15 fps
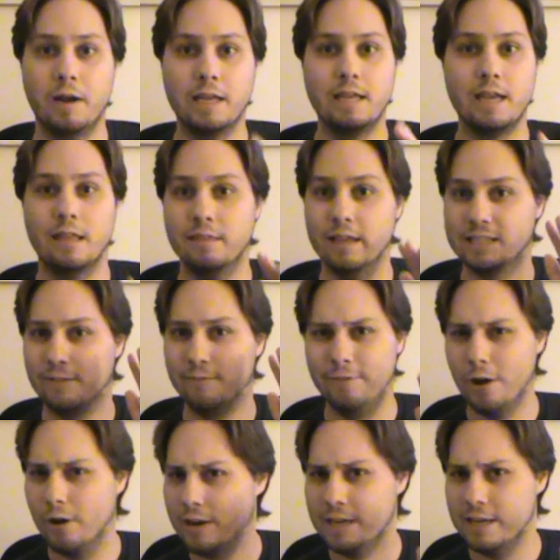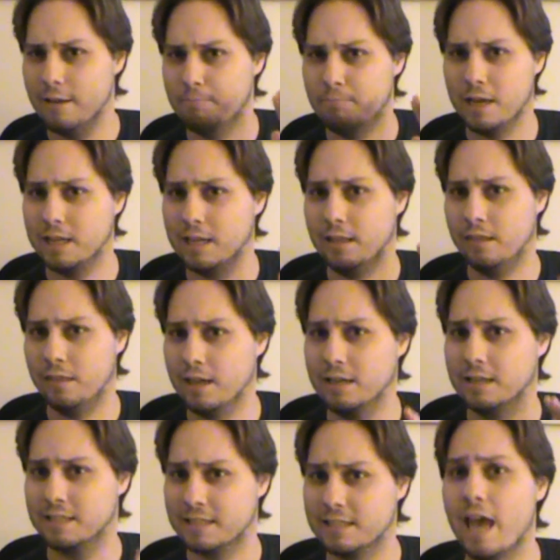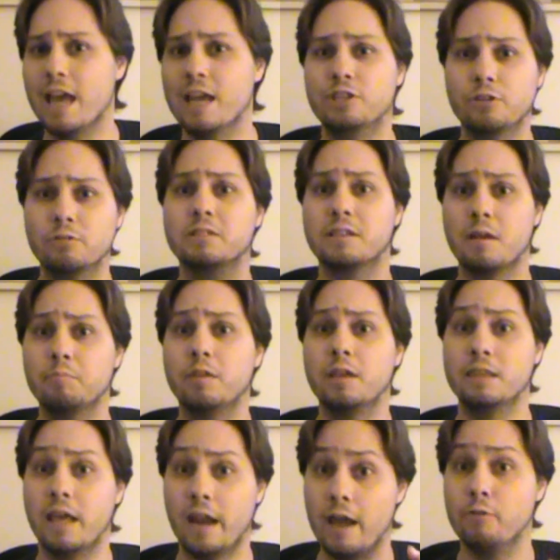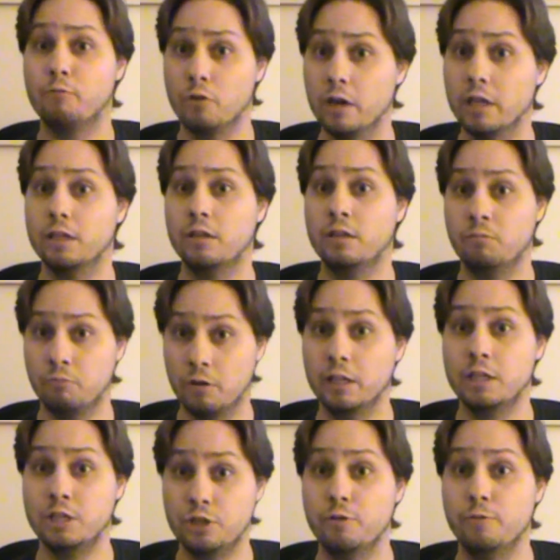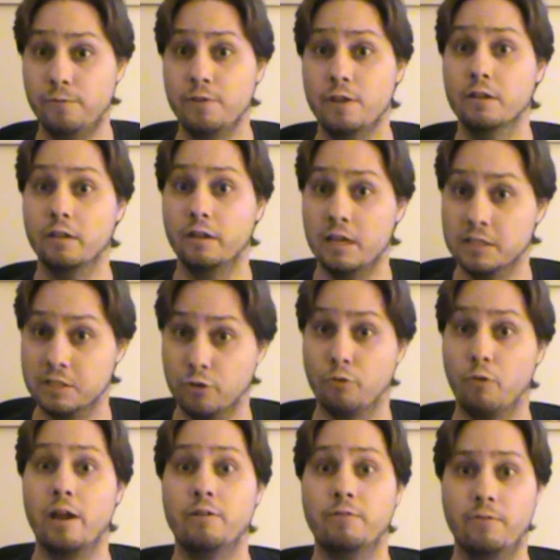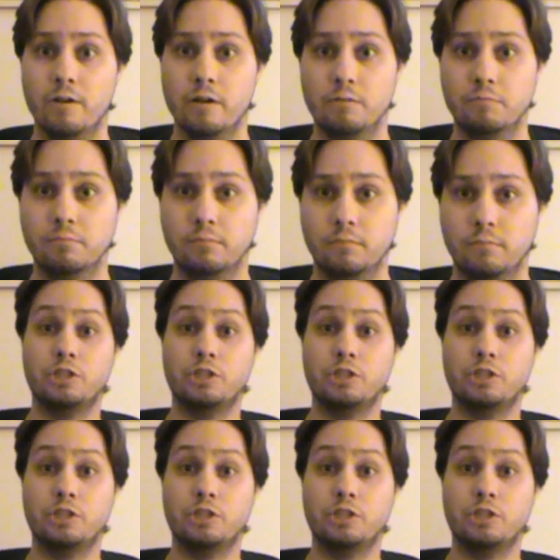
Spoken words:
But again, that's a very nitpicky thing to say to something that I really do feel is a great film.